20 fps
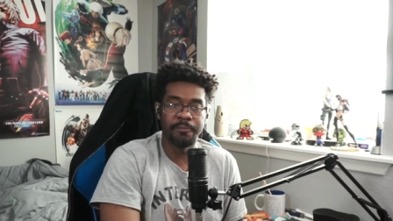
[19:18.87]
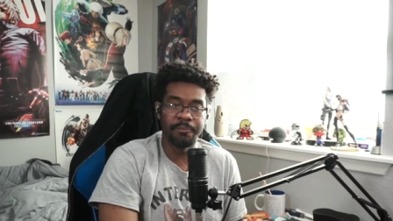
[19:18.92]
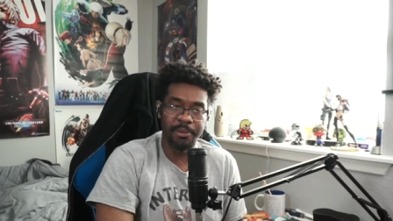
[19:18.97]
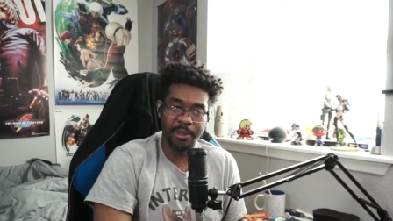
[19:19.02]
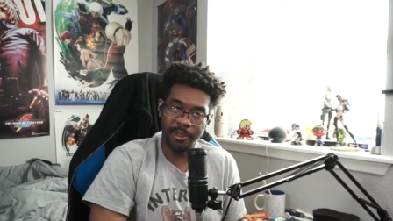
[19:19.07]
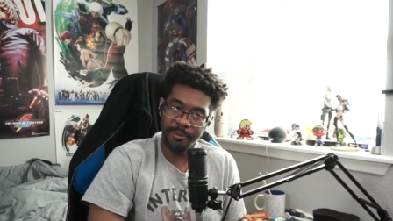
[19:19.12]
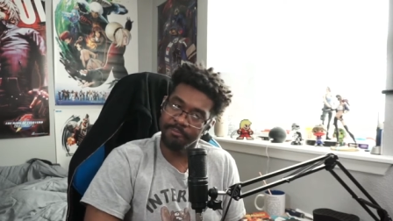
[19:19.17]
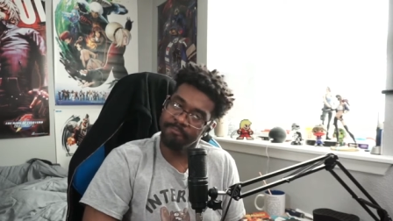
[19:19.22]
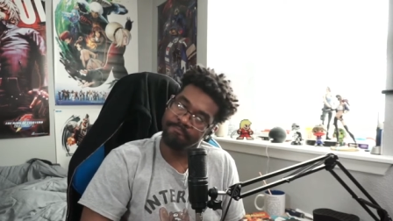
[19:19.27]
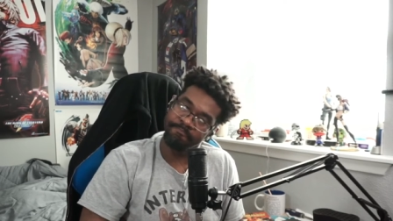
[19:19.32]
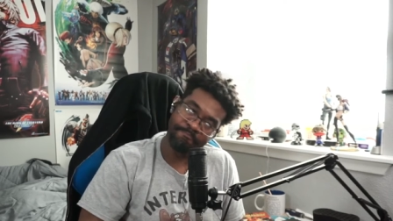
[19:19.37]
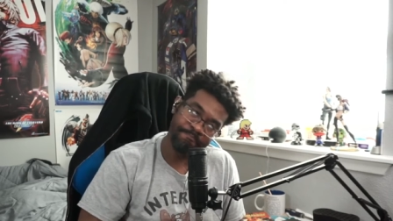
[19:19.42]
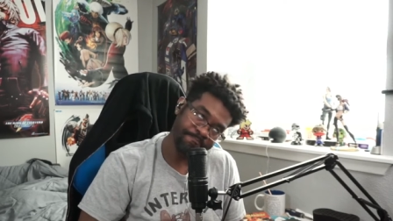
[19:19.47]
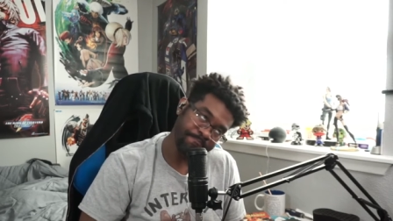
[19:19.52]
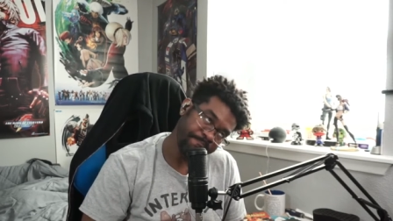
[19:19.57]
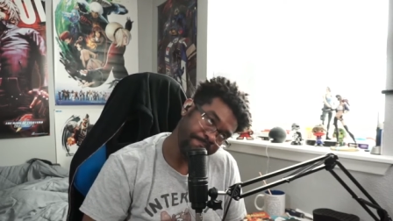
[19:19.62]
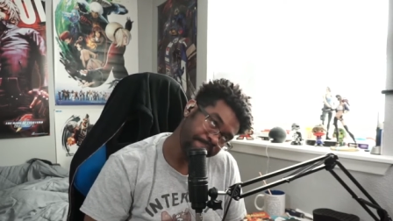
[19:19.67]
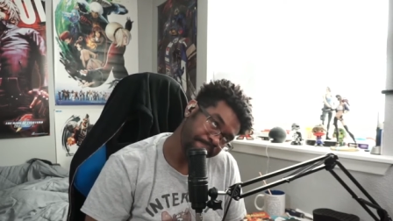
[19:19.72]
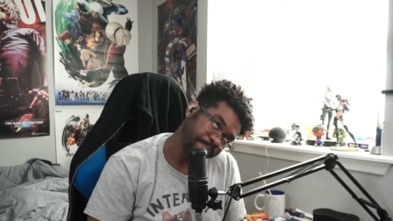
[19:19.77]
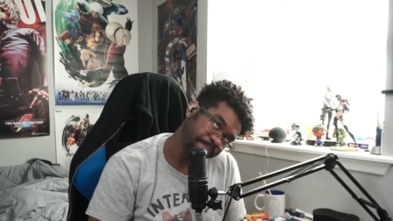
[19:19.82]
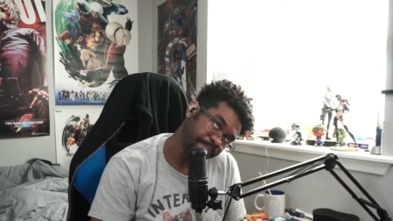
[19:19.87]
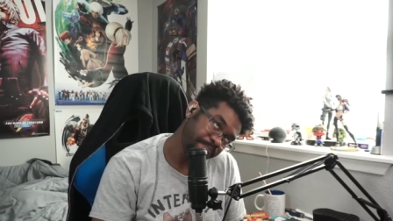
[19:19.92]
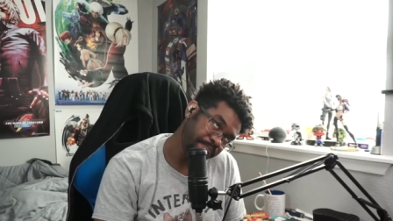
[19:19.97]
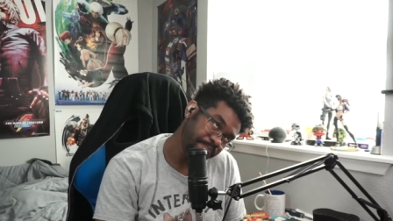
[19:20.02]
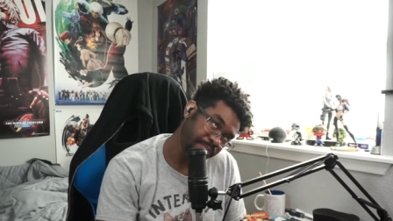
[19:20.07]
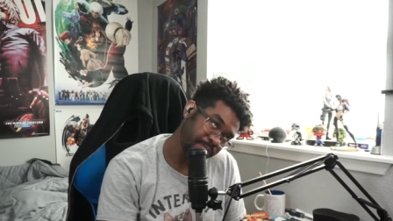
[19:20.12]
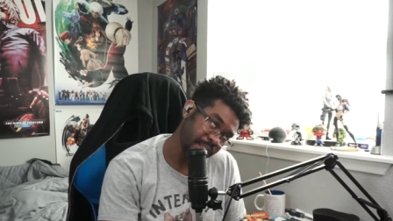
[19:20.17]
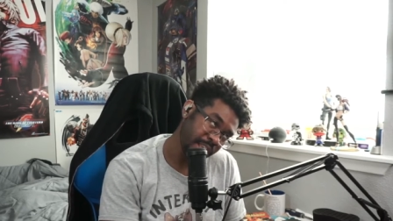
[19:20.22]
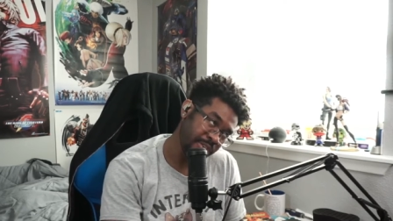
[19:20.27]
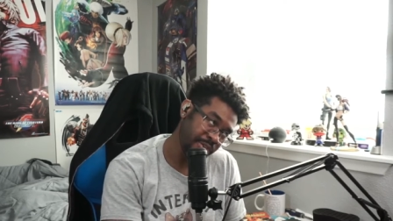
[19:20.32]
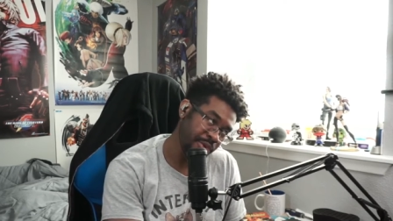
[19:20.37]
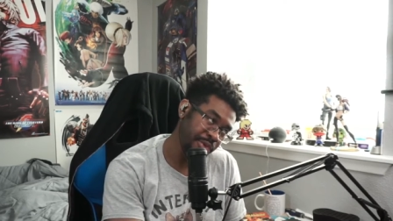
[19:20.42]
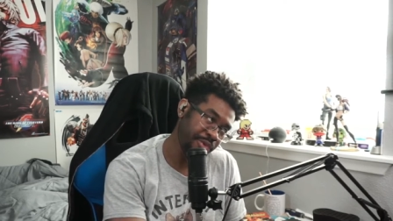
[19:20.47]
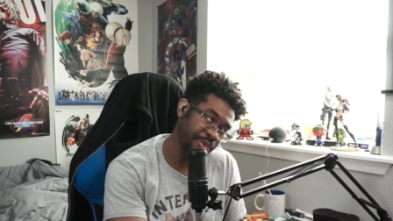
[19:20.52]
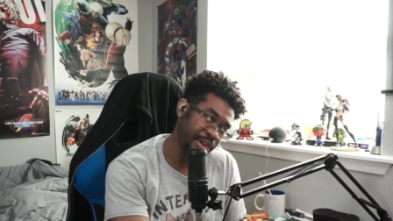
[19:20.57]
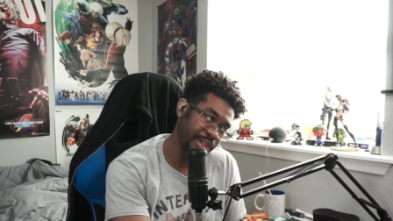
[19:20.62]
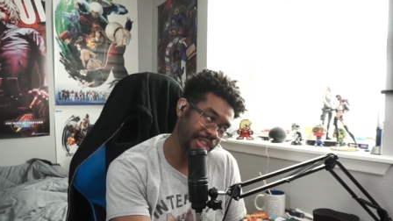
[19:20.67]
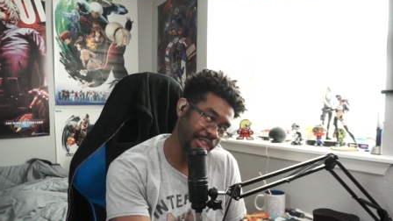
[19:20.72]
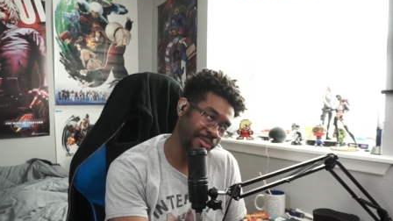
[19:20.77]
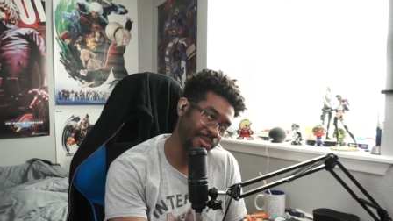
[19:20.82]
But that's
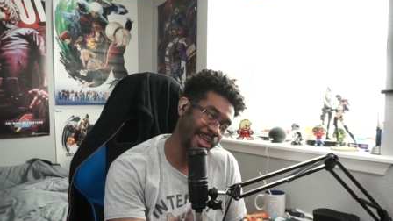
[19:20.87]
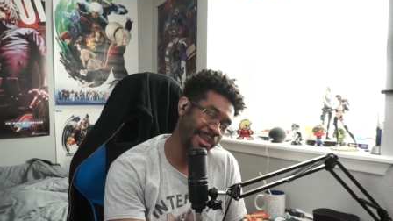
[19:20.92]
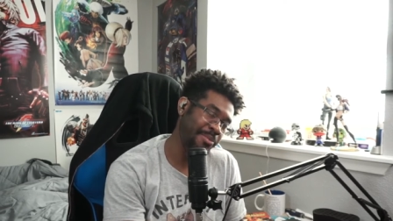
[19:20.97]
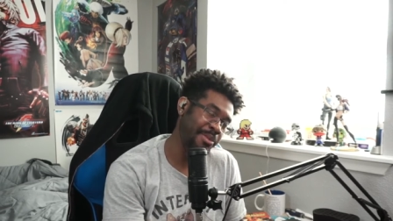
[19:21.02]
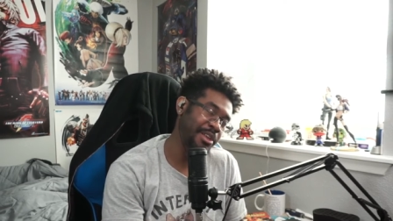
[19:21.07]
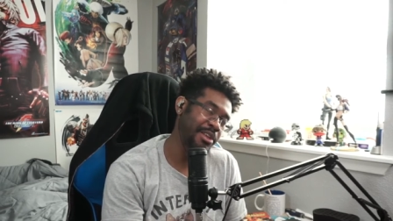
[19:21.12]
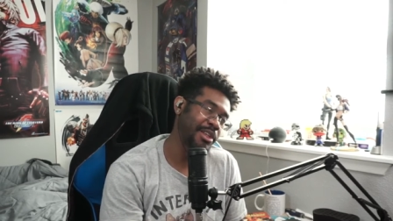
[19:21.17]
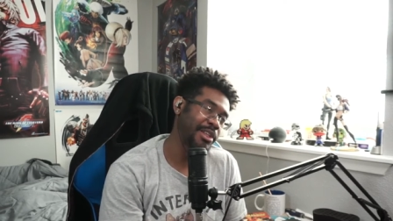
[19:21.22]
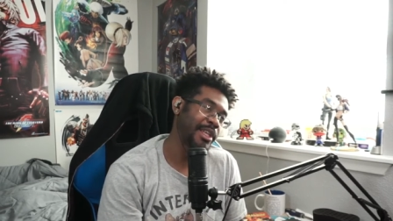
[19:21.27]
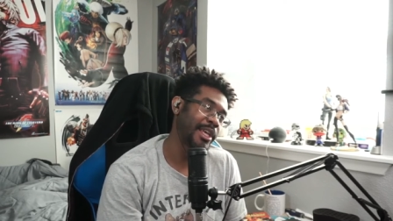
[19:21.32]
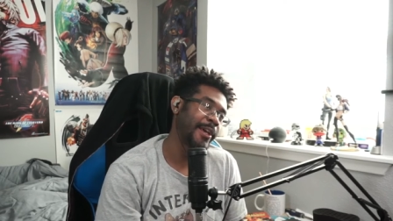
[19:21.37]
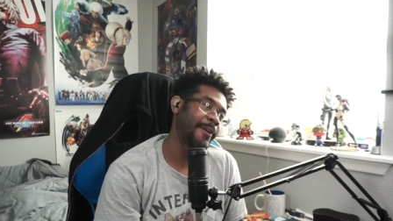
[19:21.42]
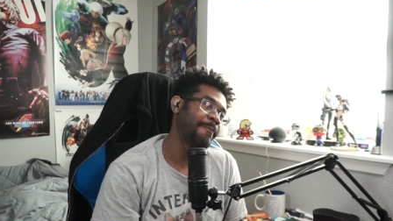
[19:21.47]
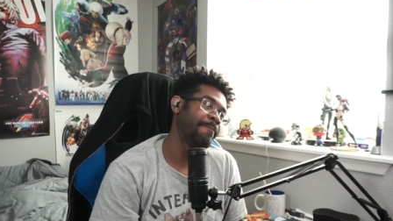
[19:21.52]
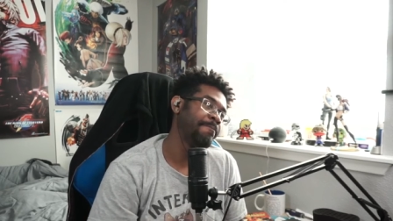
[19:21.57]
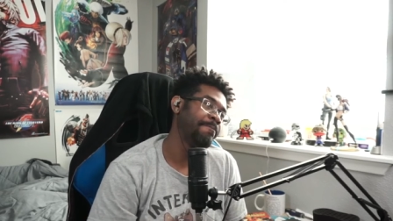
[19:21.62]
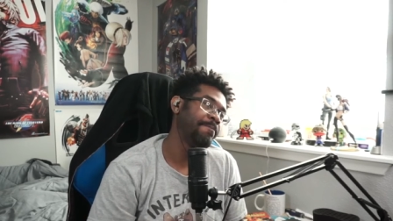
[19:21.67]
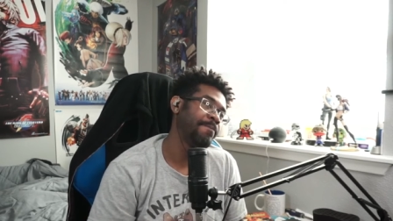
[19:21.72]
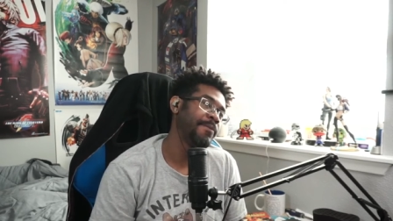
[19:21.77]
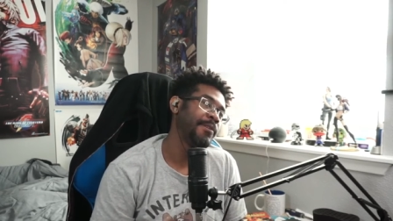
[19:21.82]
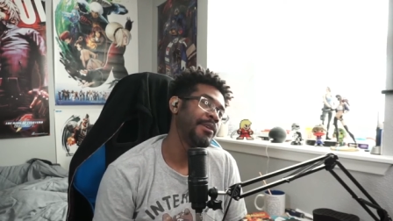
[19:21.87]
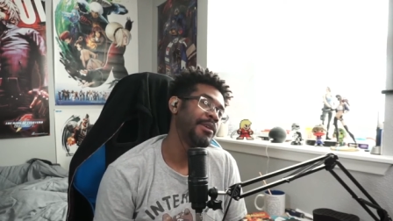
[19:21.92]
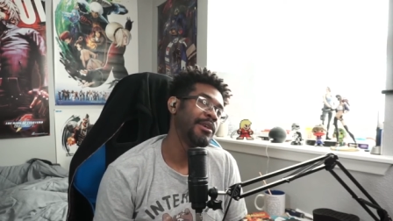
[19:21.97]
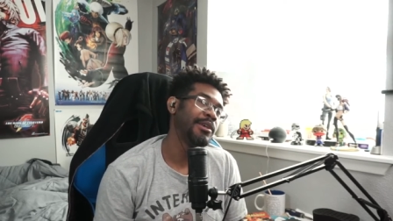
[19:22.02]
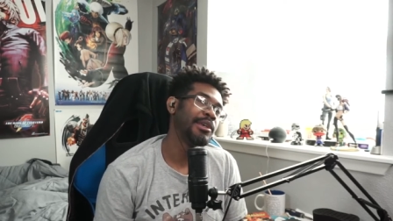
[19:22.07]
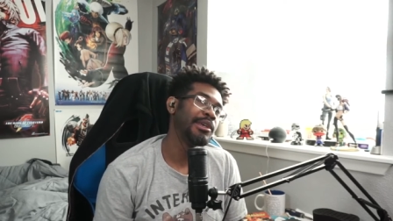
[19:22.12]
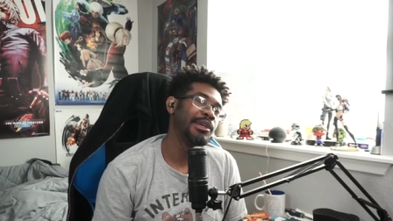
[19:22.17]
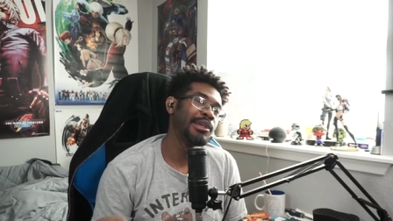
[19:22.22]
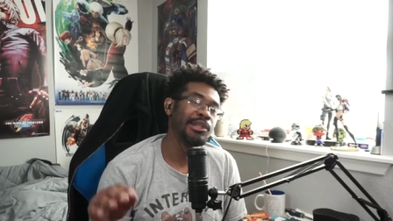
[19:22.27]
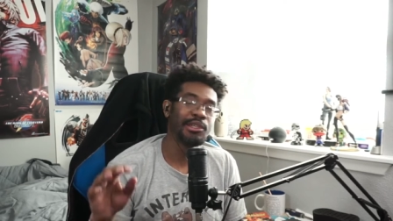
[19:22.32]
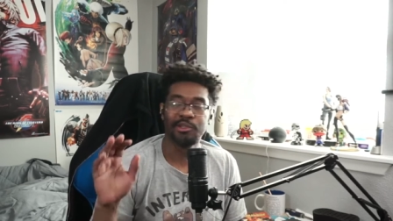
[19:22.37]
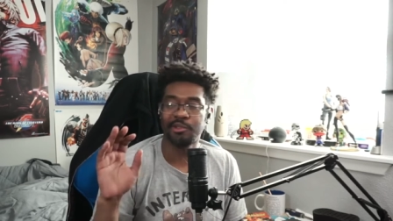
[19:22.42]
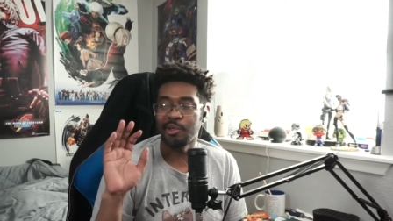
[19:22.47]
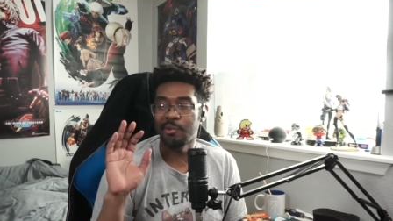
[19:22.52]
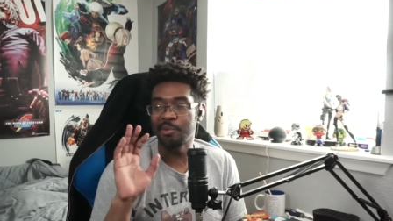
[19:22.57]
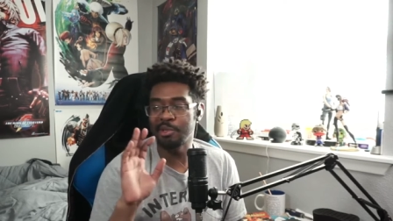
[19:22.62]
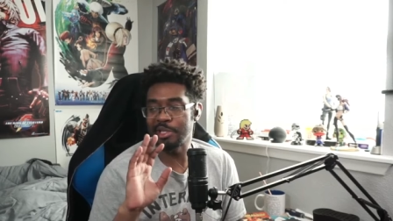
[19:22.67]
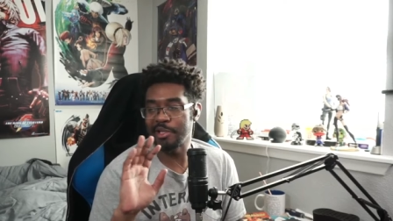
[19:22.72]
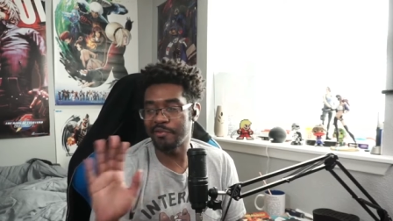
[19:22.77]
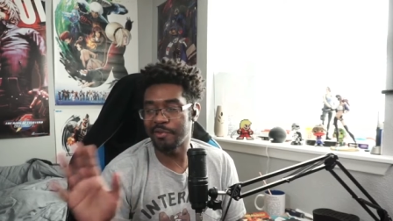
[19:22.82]
overall just my opinion on that. So
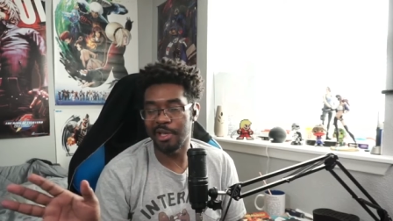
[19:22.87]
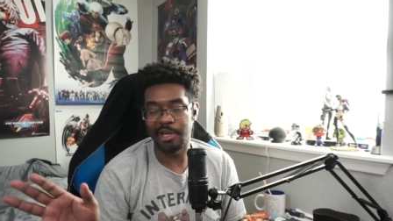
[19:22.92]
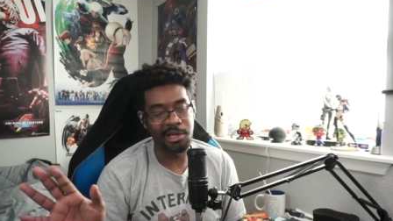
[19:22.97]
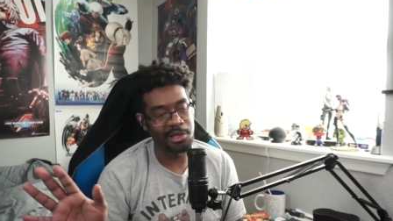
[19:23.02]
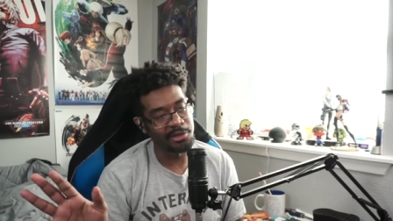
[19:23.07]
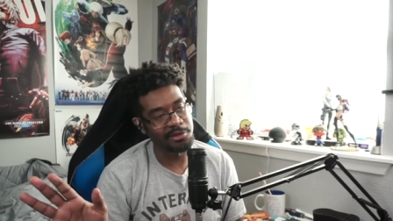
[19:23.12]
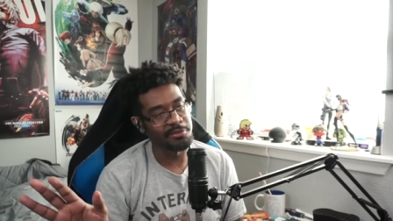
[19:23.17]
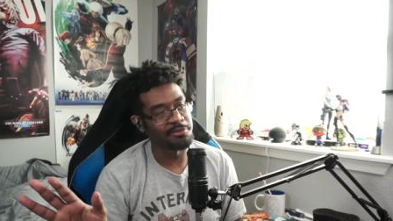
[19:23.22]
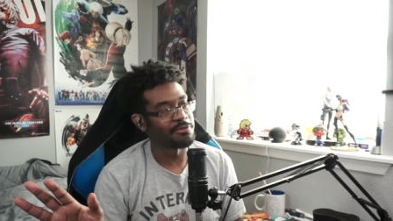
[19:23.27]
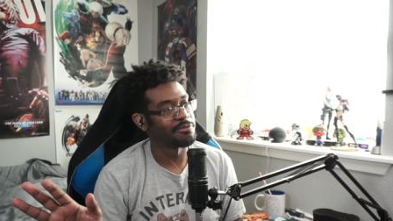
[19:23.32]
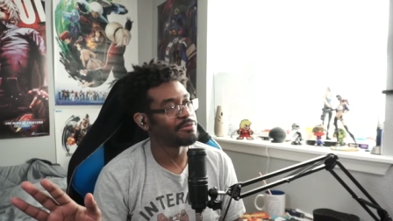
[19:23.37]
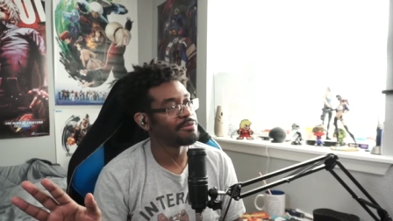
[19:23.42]
I'm gonna leave that alone.